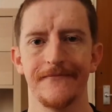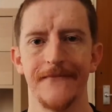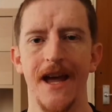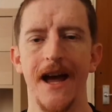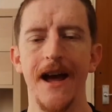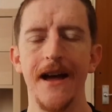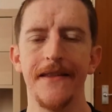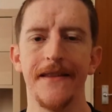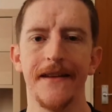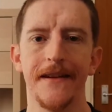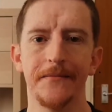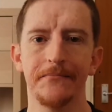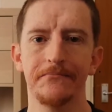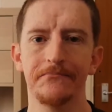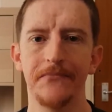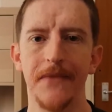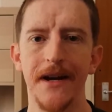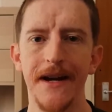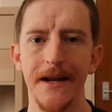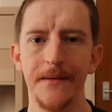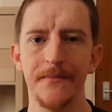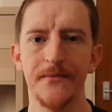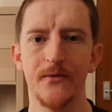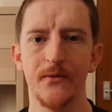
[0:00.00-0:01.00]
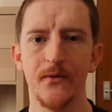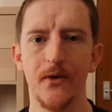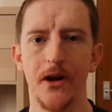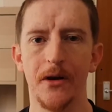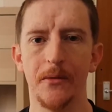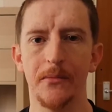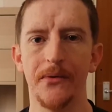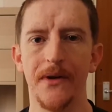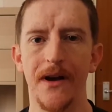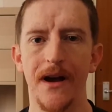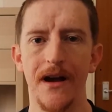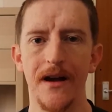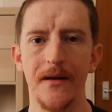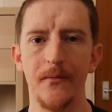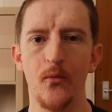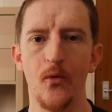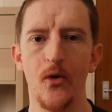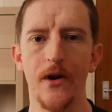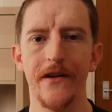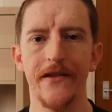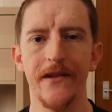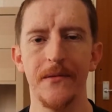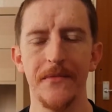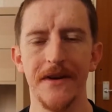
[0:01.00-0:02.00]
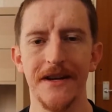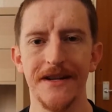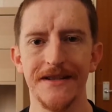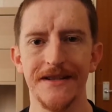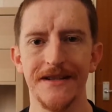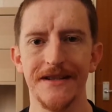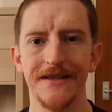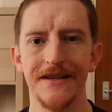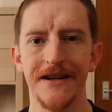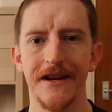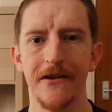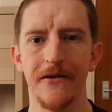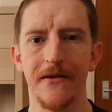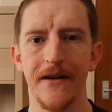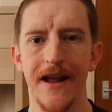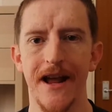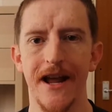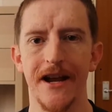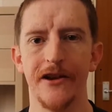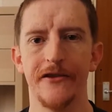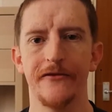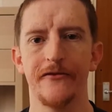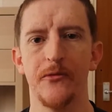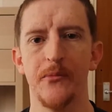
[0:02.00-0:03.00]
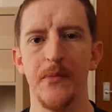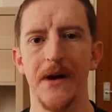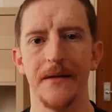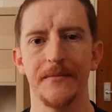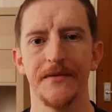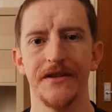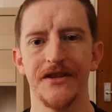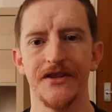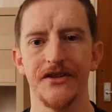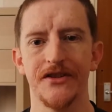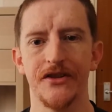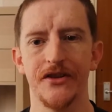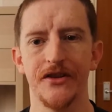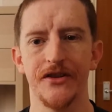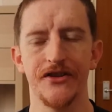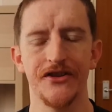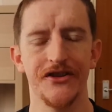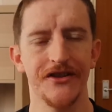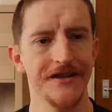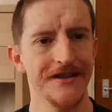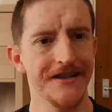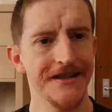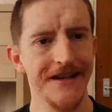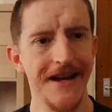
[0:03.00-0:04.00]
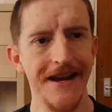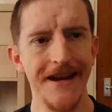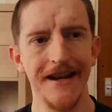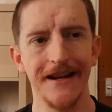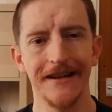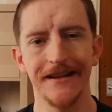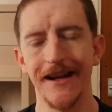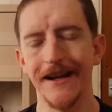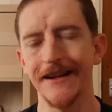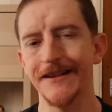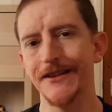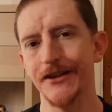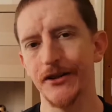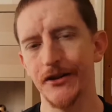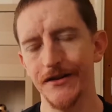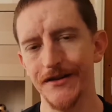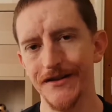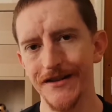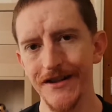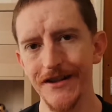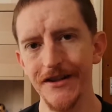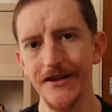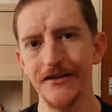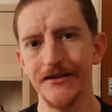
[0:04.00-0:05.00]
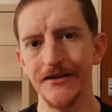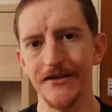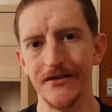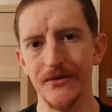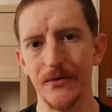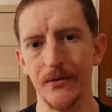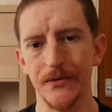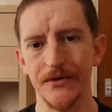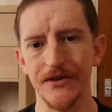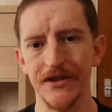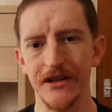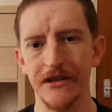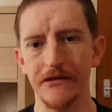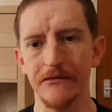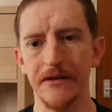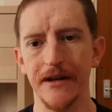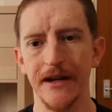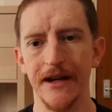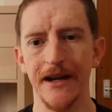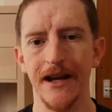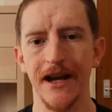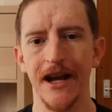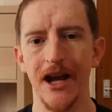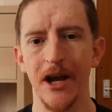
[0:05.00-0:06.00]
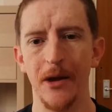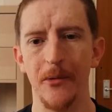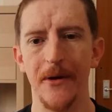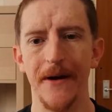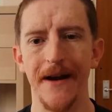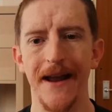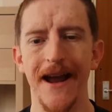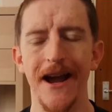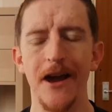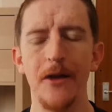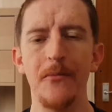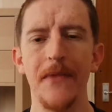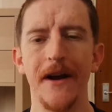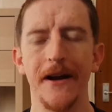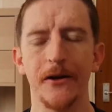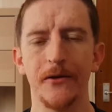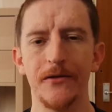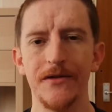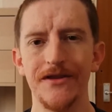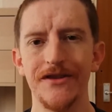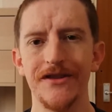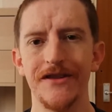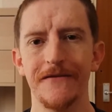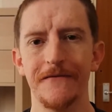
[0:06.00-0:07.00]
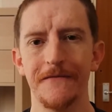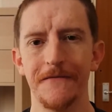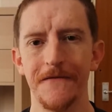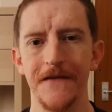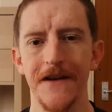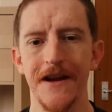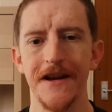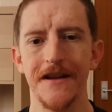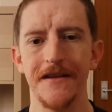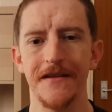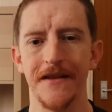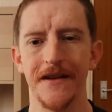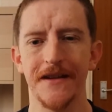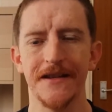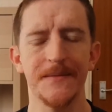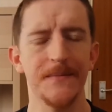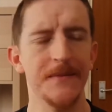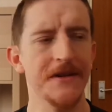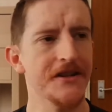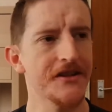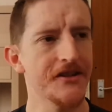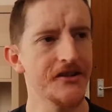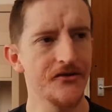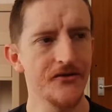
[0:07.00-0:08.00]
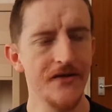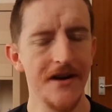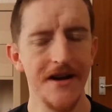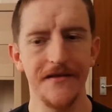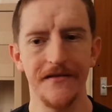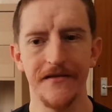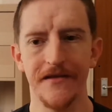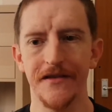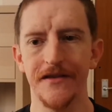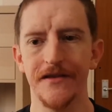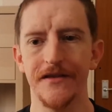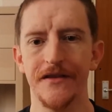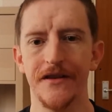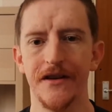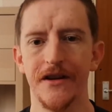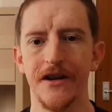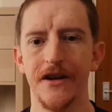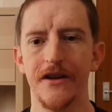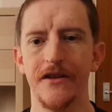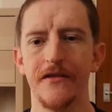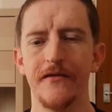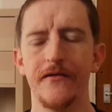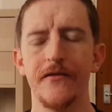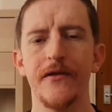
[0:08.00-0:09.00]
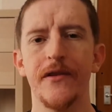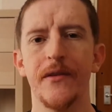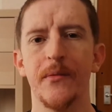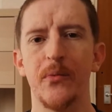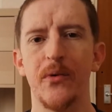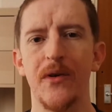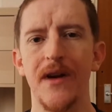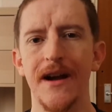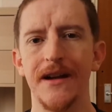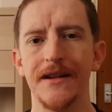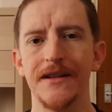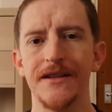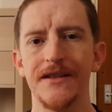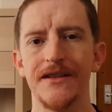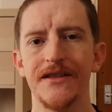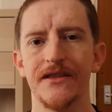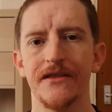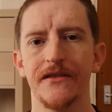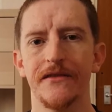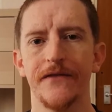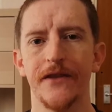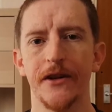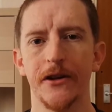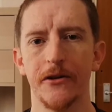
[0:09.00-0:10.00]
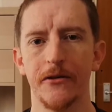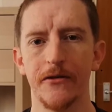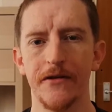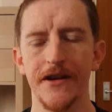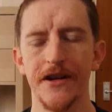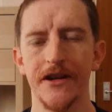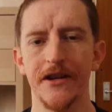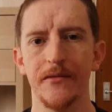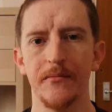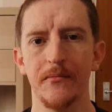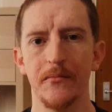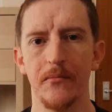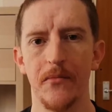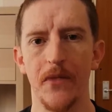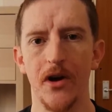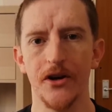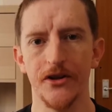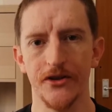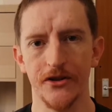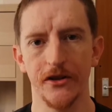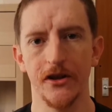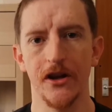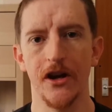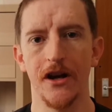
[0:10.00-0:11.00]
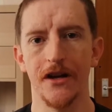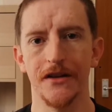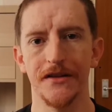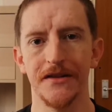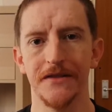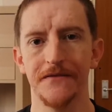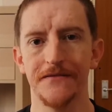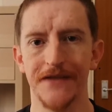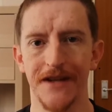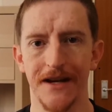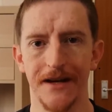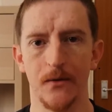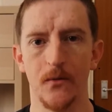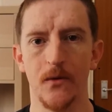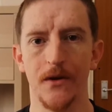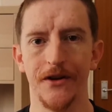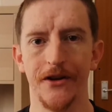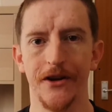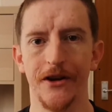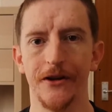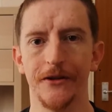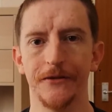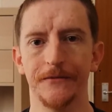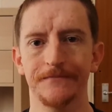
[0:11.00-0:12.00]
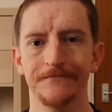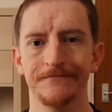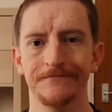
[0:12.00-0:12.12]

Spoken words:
Hi there, my name's Rob. I'm one of the ministers here at Andover Baptist Church, and today I'd like to continue to talk to you about how my Christian faith has been strengthened through the practice of the Korean martial art of Taekwondo.